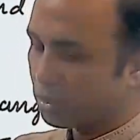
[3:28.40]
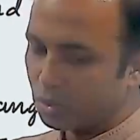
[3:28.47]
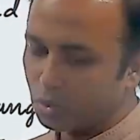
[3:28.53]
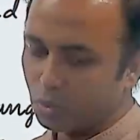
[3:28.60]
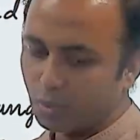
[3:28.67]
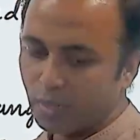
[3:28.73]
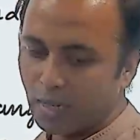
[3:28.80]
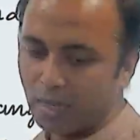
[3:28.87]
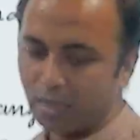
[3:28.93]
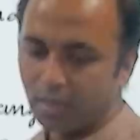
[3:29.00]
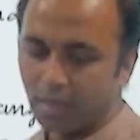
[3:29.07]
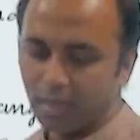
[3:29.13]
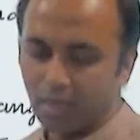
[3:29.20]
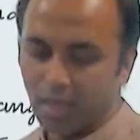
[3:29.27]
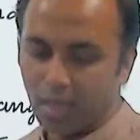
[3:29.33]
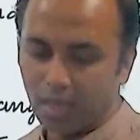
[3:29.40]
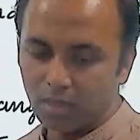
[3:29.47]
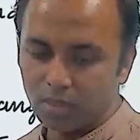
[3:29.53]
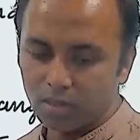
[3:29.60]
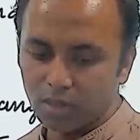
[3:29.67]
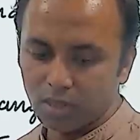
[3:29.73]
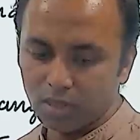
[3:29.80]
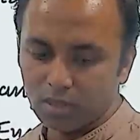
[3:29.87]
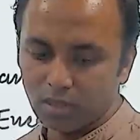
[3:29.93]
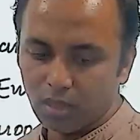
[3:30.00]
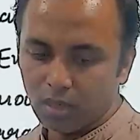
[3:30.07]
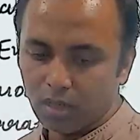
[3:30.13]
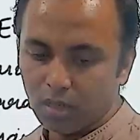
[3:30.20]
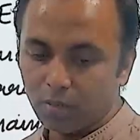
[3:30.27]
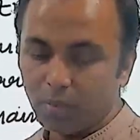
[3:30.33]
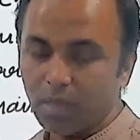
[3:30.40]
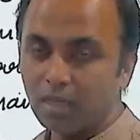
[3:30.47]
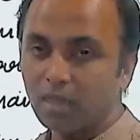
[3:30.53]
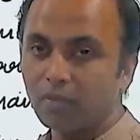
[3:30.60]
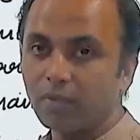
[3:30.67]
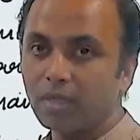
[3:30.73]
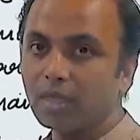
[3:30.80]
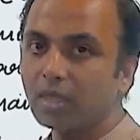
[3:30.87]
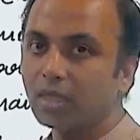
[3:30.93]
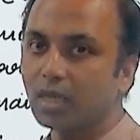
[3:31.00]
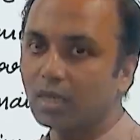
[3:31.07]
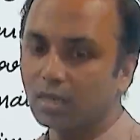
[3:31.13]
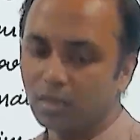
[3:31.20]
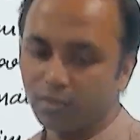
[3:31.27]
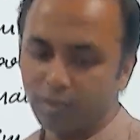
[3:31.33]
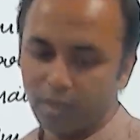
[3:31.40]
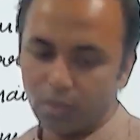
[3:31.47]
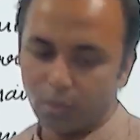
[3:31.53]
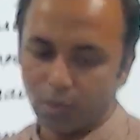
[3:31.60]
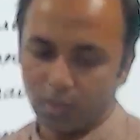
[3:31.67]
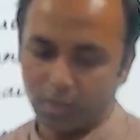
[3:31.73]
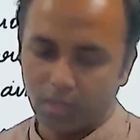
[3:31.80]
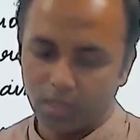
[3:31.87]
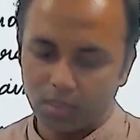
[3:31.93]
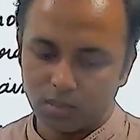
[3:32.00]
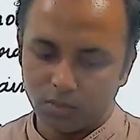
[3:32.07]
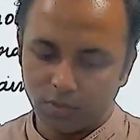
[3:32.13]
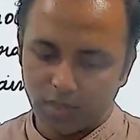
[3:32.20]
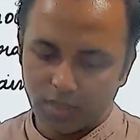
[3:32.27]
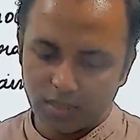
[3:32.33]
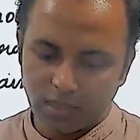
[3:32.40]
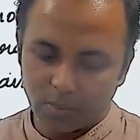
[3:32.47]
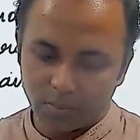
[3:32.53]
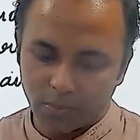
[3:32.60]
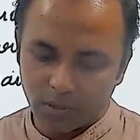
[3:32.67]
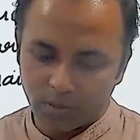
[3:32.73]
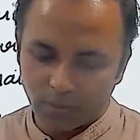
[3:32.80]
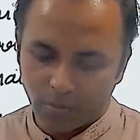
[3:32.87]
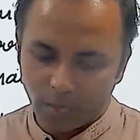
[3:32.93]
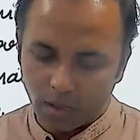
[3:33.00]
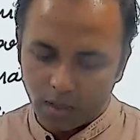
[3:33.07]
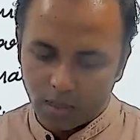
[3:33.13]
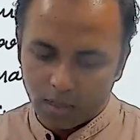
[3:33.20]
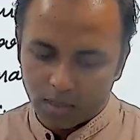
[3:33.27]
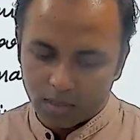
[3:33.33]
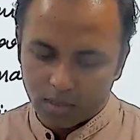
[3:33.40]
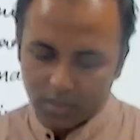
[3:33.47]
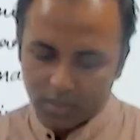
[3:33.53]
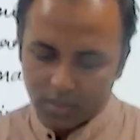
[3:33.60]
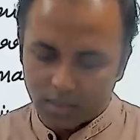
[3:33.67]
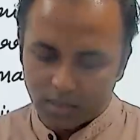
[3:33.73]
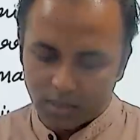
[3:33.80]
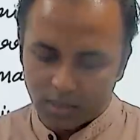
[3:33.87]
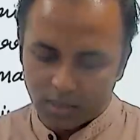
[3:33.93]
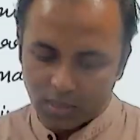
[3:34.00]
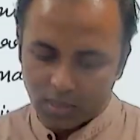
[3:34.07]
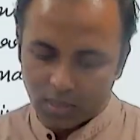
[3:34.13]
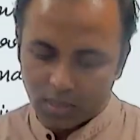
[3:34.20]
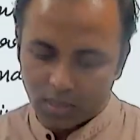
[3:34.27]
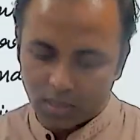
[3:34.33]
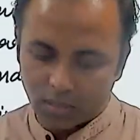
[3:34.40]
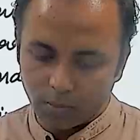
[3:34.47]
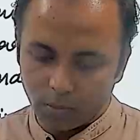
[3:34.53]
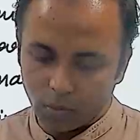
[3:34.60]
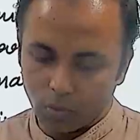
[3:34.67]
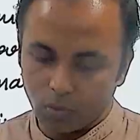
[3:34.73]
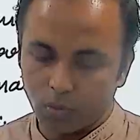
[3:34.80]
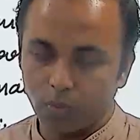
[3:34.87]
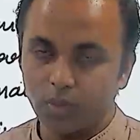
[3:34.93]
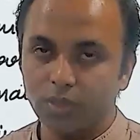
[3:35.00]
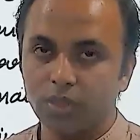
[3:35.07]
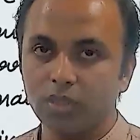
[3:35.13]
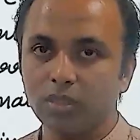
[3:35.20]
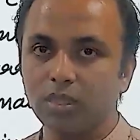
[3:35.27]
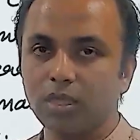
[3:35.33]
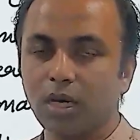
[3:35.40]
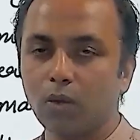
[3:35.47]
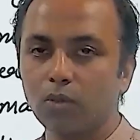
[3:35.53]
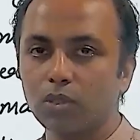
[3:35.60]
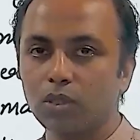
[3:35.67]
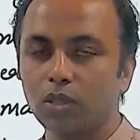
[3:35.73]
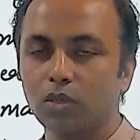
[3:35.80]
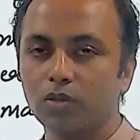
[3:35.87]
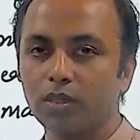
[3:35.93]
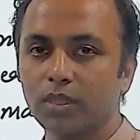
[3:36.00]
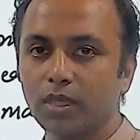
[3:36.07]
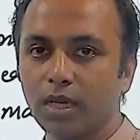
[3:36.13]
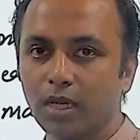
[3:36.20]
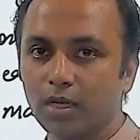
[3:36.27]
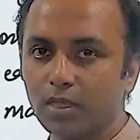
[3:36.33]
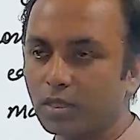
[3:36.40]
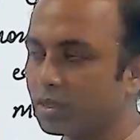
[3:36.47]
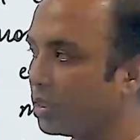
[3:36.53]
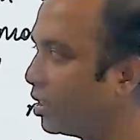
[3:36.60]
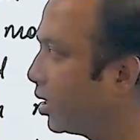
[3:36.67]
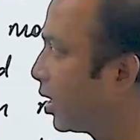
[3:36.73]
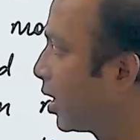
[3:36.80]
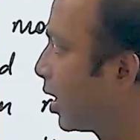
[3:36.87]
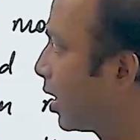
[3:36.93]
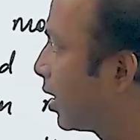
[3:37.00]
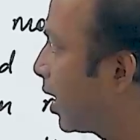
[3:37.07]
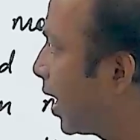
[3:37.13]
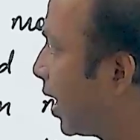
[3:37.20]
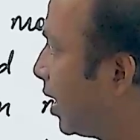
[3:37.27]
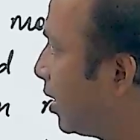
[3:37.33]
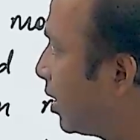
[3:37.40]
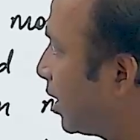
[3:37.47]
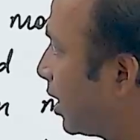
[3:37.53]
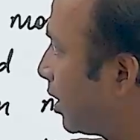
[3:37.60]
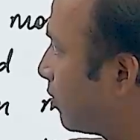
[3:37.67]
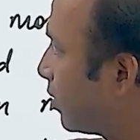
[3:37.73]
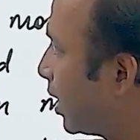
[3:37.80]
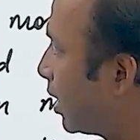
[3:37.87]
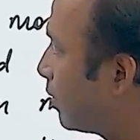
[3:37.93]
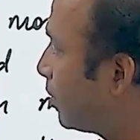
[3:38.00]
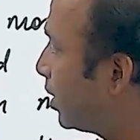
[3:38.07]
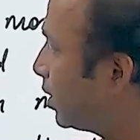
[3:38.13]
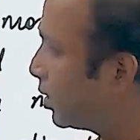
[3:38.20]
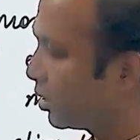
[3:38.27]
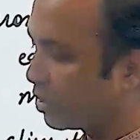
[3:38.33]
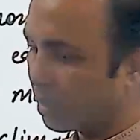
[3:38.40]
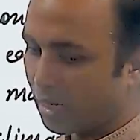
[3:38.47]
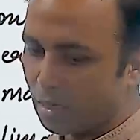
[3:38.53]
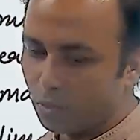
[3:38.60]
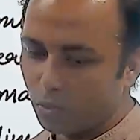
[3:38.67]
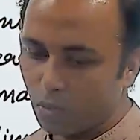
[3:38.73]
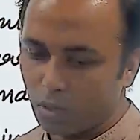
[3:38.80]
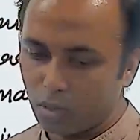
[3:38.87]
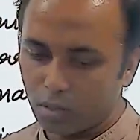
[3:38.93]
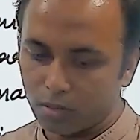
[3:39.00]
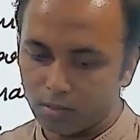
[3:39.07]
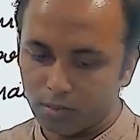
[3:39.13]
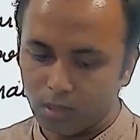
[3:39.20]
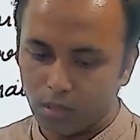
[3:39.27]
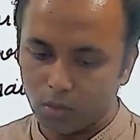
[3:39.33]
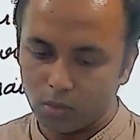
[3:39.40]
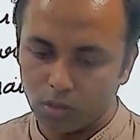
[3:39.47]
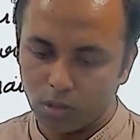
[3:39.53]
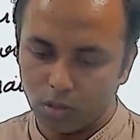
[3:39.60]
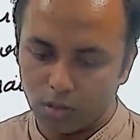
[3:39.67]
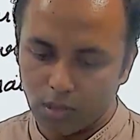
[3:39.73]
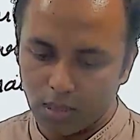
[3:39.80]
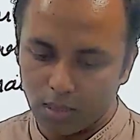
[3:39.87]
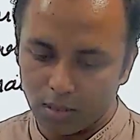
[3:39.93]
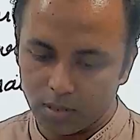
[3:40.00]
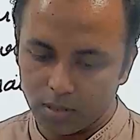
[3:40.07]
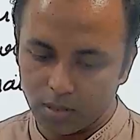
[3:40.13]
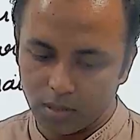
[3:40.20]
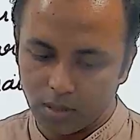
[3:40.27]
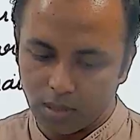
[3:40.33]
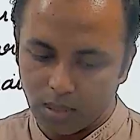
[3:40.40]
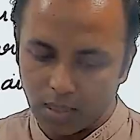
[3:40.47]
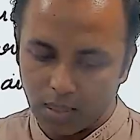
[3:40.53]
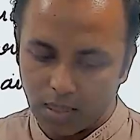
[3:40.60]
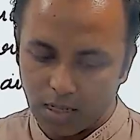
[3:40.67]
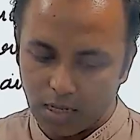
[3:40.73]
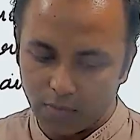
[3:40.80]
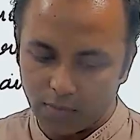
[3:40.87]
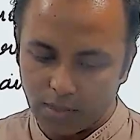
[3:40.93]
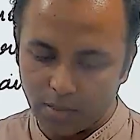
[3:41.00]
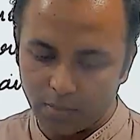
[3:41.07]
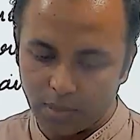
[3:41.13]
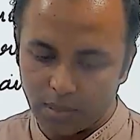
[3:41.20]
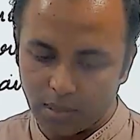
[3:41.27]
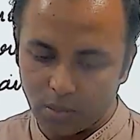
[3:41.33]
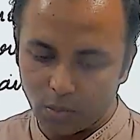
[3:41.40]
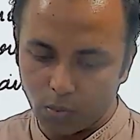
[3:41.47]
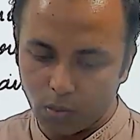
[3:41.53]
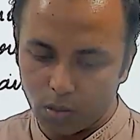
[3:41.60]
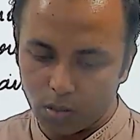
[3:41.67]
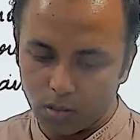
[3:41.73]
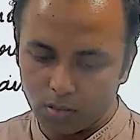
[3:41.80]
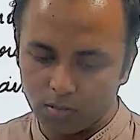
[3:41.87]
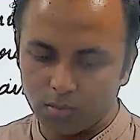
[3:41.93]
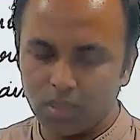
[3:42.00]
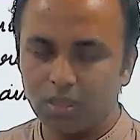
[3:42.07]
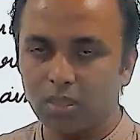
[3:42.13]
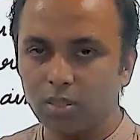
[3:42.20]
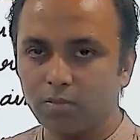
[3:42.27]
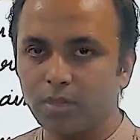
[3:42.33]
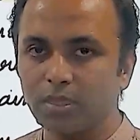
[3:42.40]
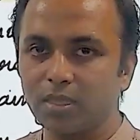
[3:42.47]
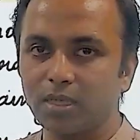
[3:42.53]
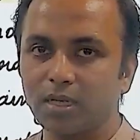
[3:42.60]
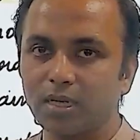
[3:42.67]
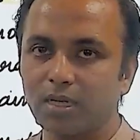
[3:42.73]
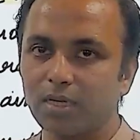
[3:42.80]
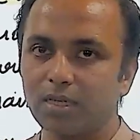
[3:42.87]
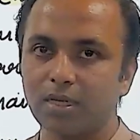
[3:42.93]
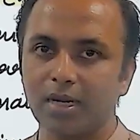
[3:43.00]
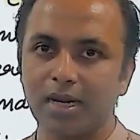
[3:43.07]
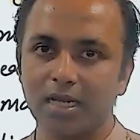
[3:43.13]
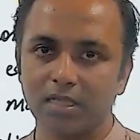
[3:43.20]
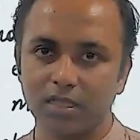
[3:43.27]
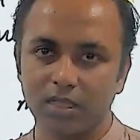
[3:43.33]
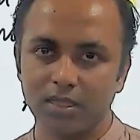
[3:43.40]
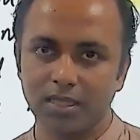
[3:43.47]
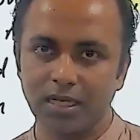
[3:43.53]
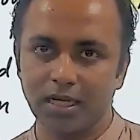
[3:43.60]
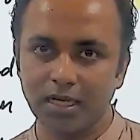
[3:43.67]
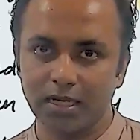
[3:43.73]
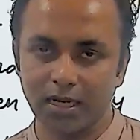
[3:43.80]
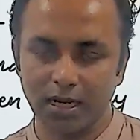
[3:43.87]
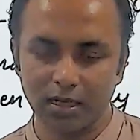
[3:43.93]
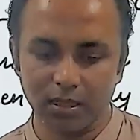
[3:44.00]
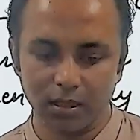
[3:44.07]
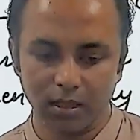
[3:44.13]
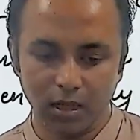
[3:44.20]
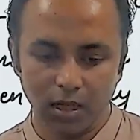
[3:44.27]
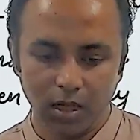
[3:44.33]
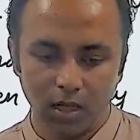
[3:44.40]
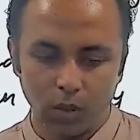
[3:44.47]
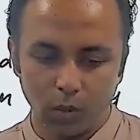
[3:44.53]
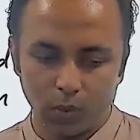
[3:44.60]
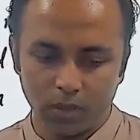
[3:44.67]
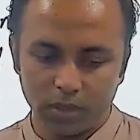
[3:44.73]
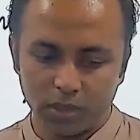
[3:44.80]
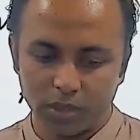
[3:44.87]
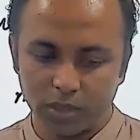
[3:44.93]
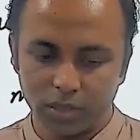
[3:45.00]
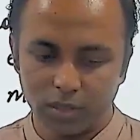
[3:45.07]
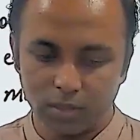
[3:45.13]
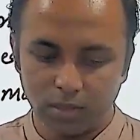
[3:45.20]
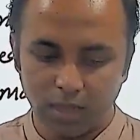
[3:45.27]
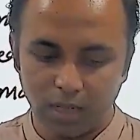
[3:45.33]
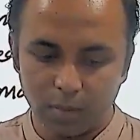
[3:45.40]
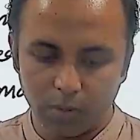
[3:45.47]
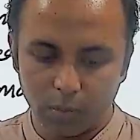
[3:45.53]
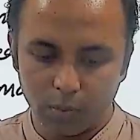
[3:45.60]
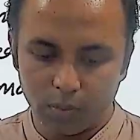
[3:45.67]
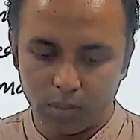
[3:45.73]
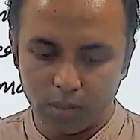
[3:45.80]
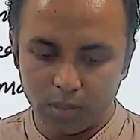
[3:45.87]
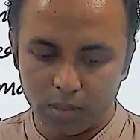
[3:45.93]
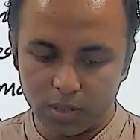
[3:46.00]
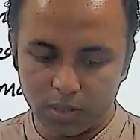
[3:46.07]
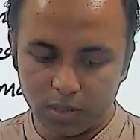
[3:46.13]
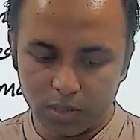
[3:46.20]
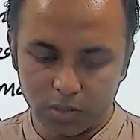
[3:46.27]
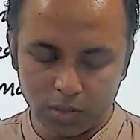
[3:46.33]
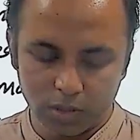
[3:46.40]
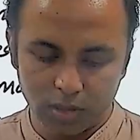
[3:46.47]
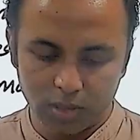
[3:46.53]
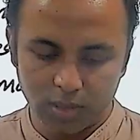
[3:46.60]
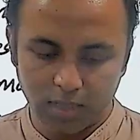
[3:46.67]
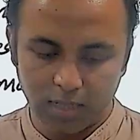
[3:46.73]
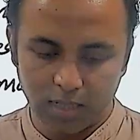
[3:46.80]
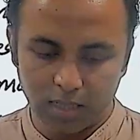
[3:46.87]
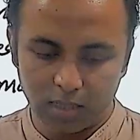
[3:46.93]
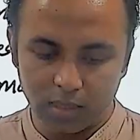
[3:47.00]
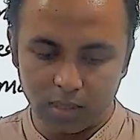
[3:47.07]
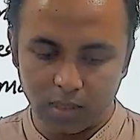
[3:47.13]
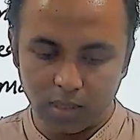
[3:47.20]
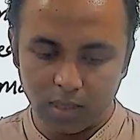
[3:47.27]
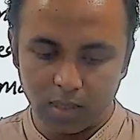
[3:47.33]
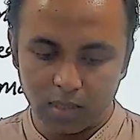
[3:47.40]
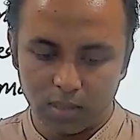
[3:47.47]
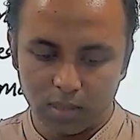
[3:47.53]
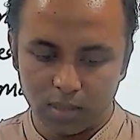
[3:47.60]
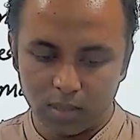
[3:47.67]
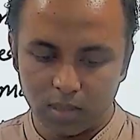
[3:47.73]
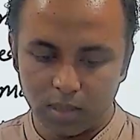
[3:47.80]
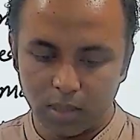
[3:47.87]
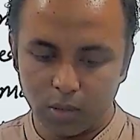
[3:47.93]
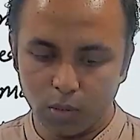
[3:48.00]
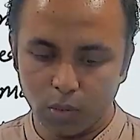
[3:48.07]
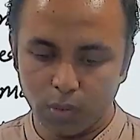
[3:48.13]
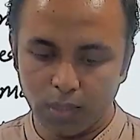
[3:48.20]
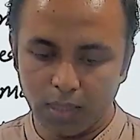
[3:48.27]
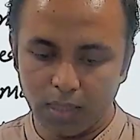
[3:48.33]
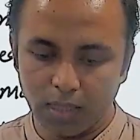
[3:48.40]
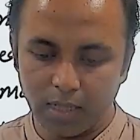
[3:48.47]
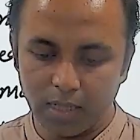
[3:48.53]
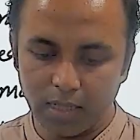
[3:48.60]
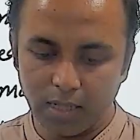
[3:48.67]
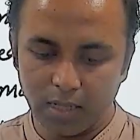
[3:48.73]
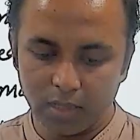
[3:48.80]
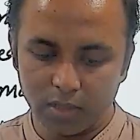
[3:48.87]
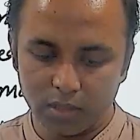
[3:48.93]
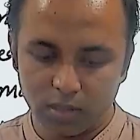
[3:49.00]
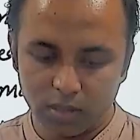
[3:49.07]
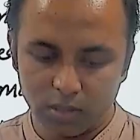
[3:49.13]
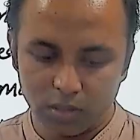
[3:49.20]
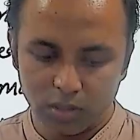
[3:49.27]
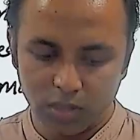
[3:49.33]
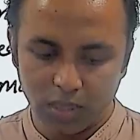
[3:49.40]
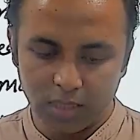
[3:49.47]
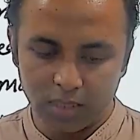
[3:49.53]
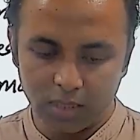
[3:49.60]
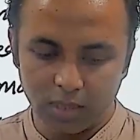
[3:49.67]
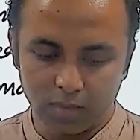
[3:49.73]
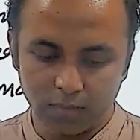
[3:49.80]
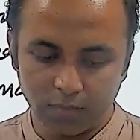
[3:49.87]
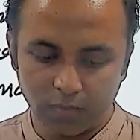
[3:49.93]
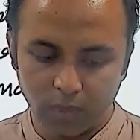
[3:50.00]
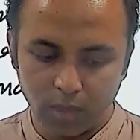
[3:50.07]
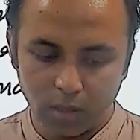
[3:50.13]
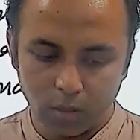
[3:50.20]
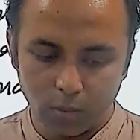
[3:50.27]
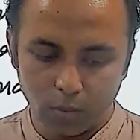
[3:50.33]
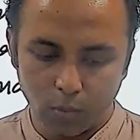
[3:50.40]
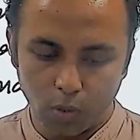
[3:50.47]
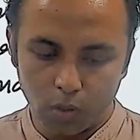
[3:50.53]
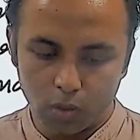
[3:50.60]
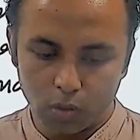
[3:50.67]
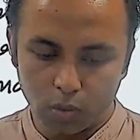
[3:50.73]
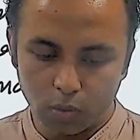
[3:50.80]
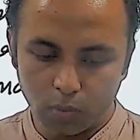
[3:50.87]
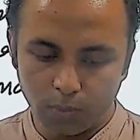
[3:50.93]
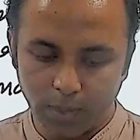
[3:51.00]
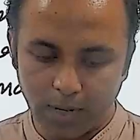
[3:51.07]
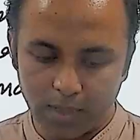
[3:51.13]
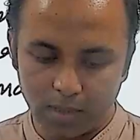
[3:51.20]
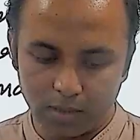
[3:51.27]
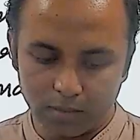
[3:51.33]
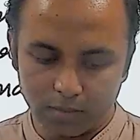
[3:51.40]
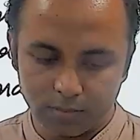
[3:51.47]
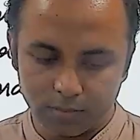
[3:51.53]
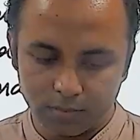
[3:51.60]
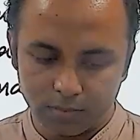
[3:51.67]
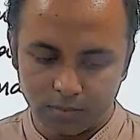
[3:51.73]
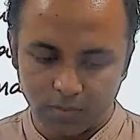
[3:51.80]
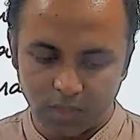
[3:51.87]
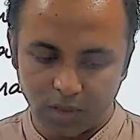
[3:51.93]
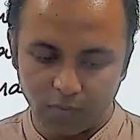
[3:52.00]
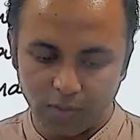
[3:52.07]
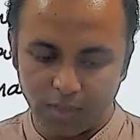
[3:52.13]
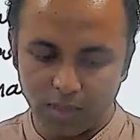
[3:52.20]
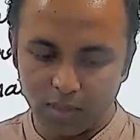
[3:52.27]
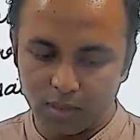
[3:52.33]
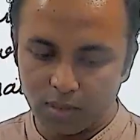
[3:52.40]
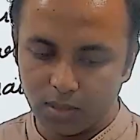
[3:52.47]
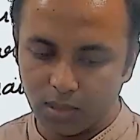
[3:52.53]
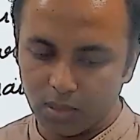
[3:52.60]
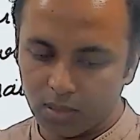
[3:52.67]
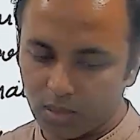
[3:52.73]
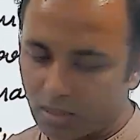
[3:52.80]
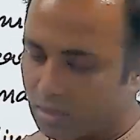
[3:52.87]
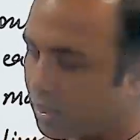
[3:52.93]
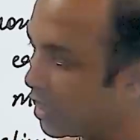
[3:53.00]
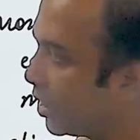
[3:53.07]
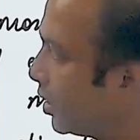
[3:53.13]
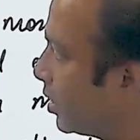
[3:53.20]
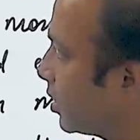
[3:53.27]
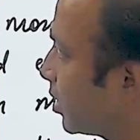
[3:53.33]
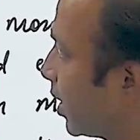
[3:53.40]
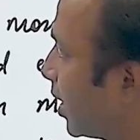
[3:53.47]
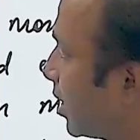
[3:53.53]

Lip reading: You can enhance this by giving the current affair context. For example, the CEEW, which is the Council on the Energy and Environment and Water. Council on Energy, Environment and Water. This is basically an international think tank which came up with a research study decoding India's changing monsoon pattern. Wherein in this study they had